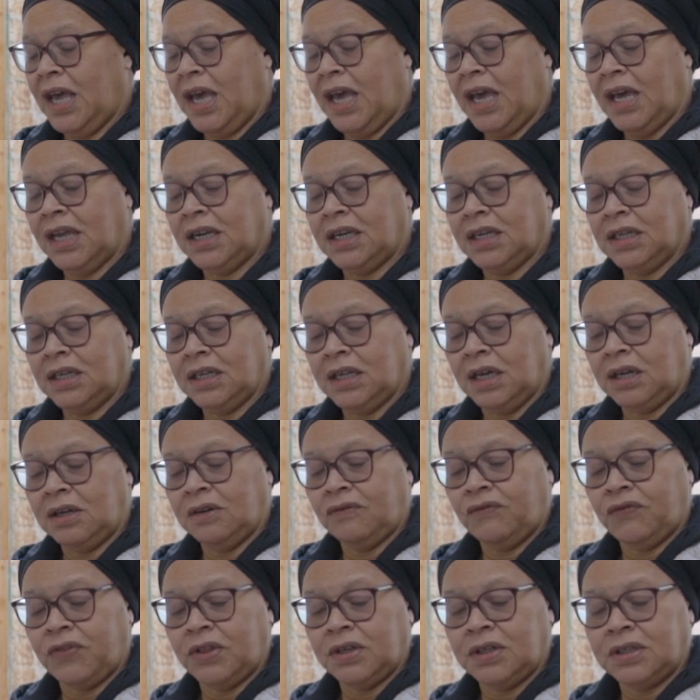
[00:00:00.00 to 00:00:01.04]
any
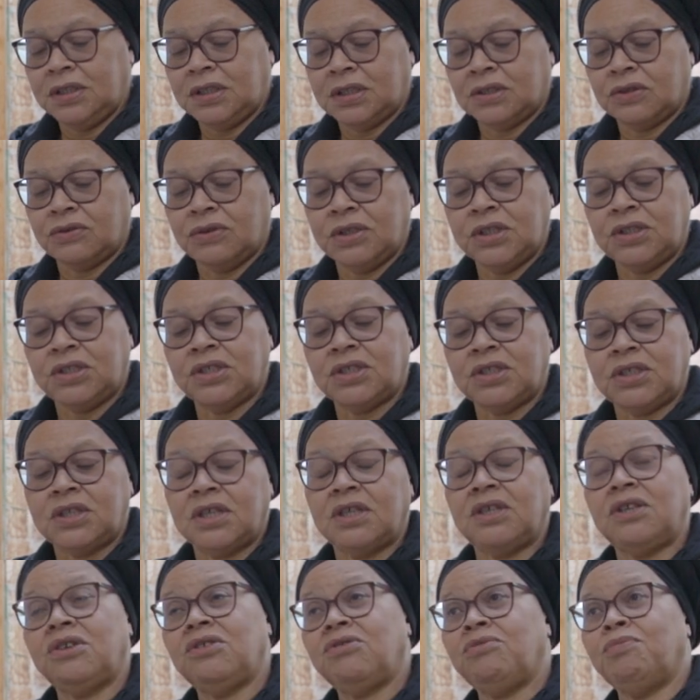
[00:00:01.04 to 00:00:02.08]
of these creatures
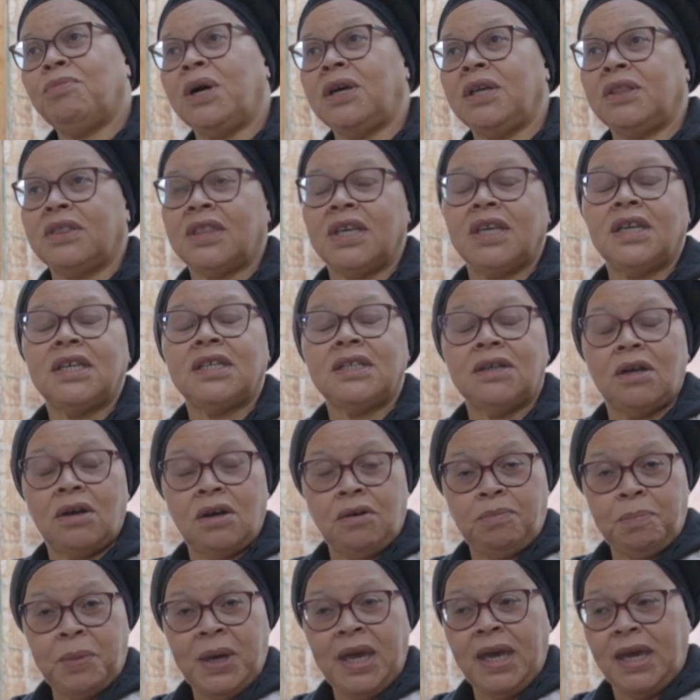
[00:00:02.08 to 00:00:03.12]
that you might think are
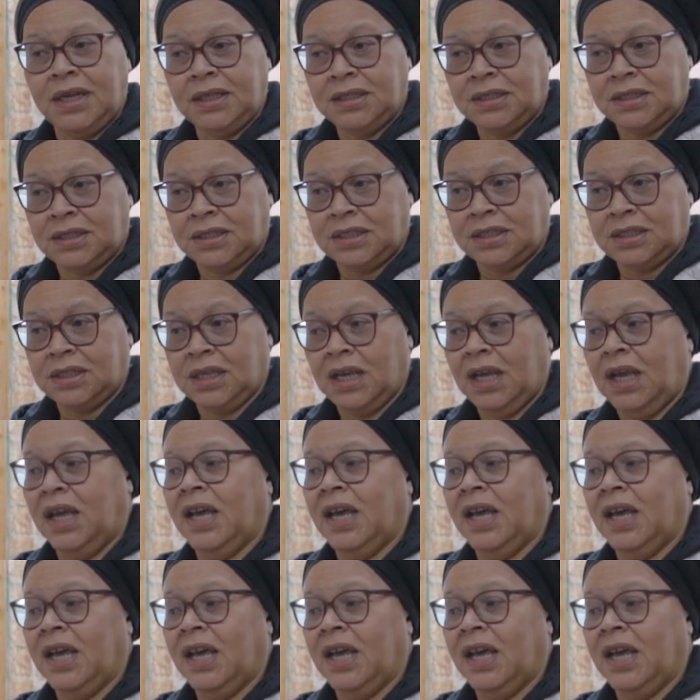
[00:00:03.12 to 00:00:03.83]
pests.